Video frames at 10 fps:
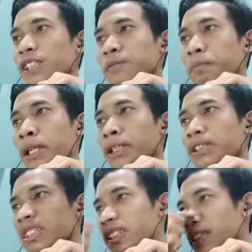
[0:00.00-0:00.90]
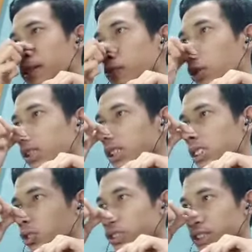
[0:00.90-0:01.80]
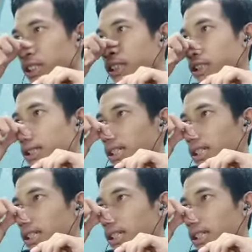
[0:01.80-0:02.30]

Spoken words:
suspend in a water solution